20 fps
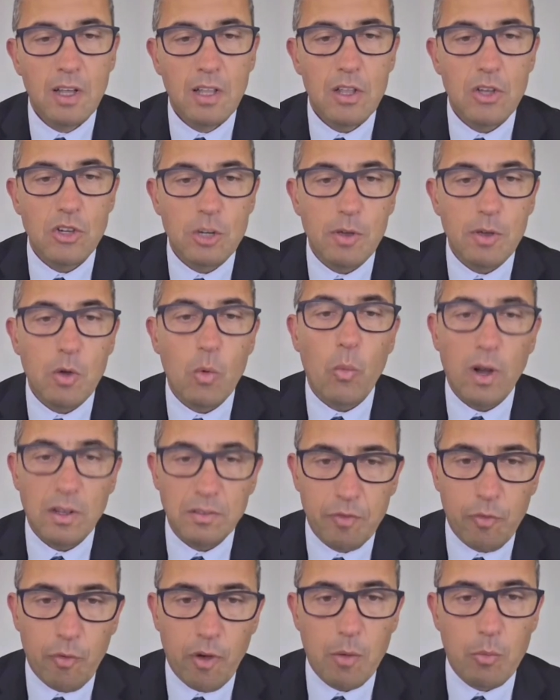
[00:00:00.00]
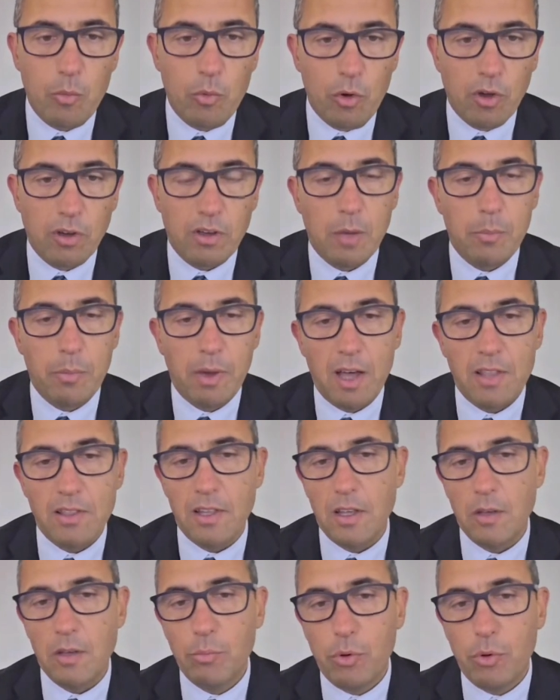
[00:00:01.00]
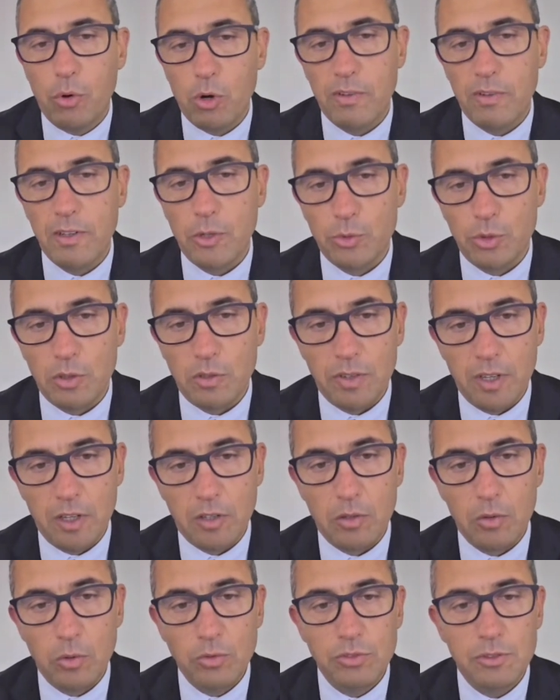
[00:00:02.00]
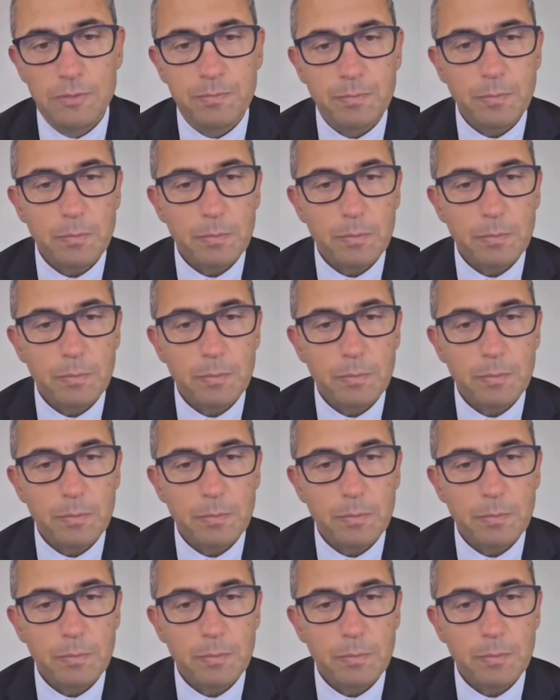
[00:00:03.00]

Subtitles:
There should be one framework about the import of electric vehicles.